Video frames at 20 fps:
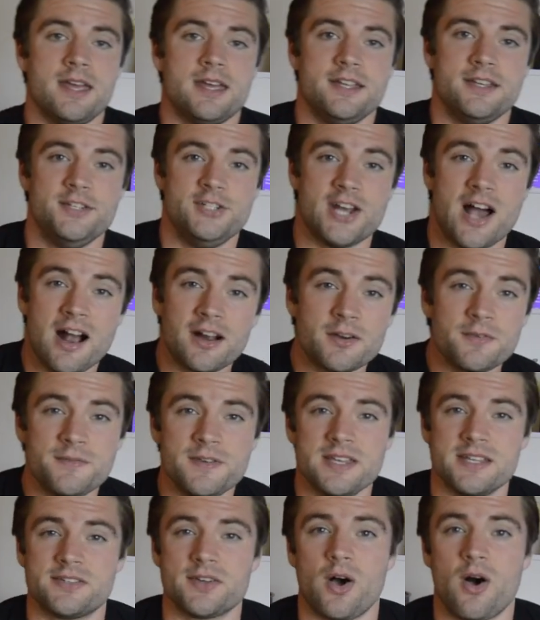
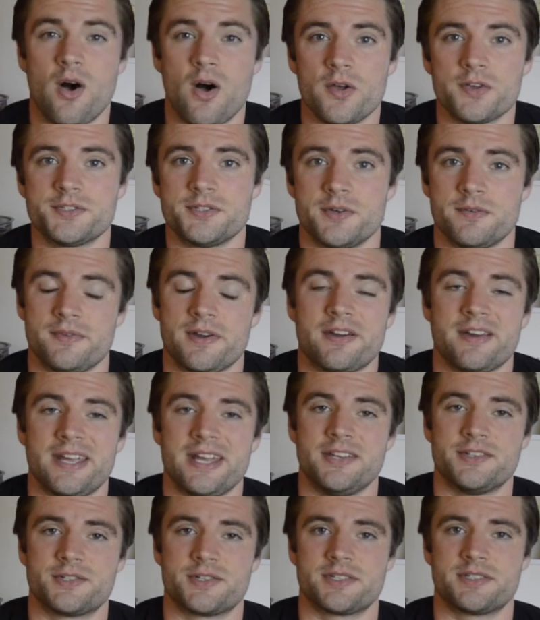Geography is also very
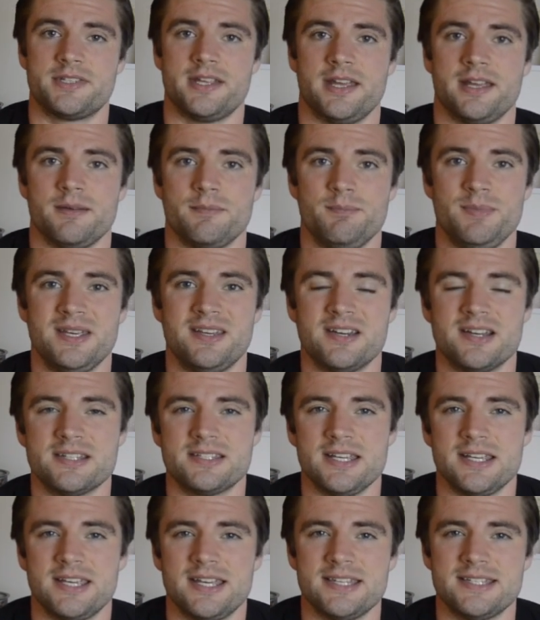interesting because
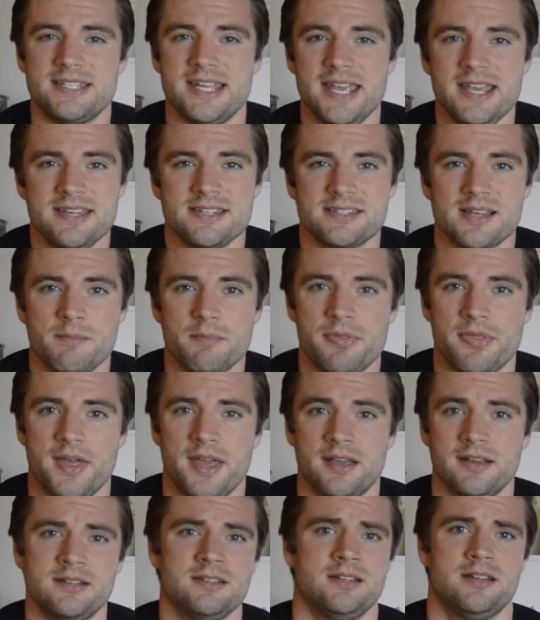it can take
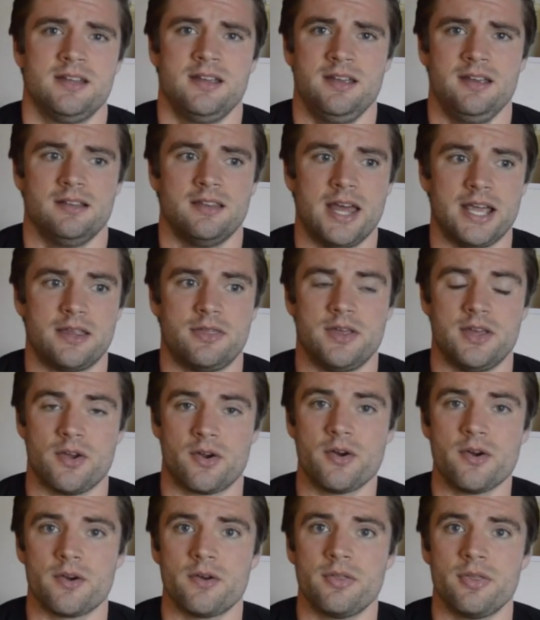something like the
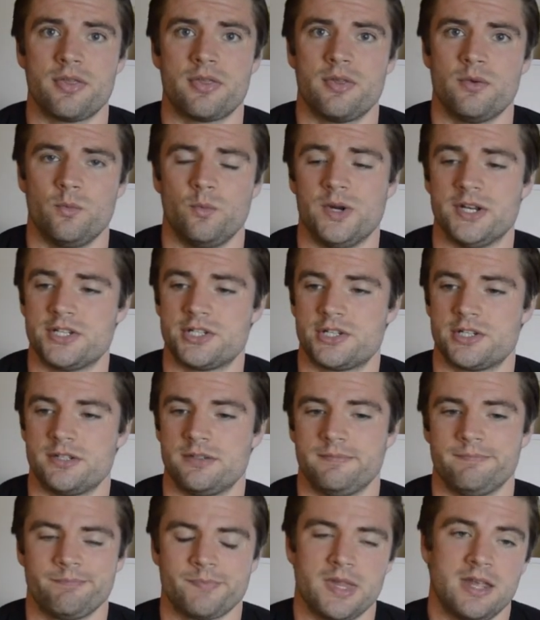Earth,
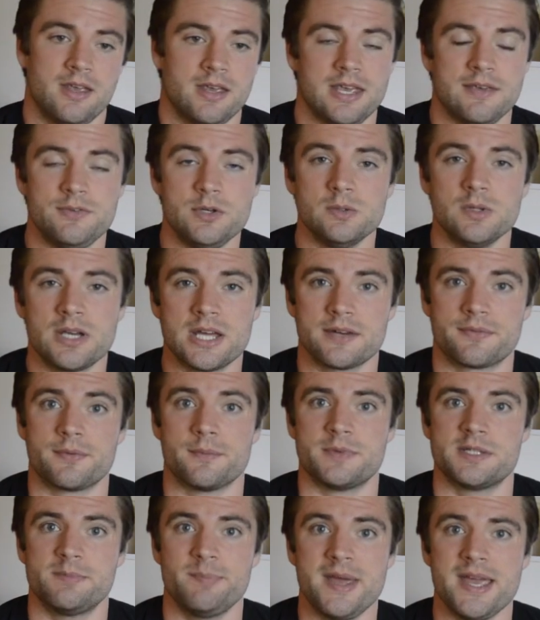which if you look at it from
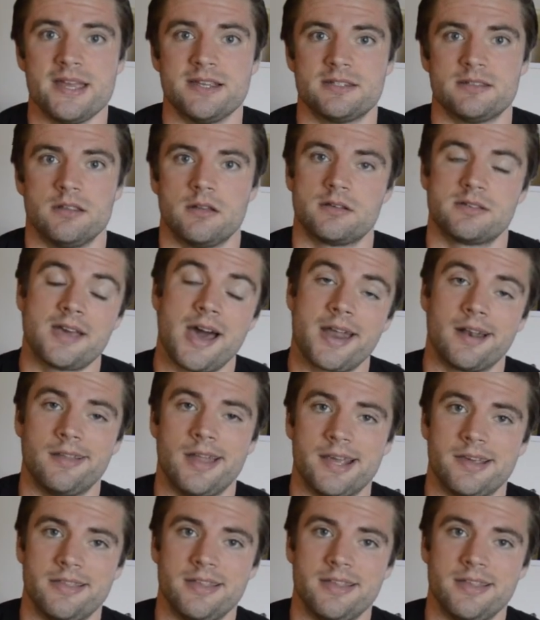space looks kind of like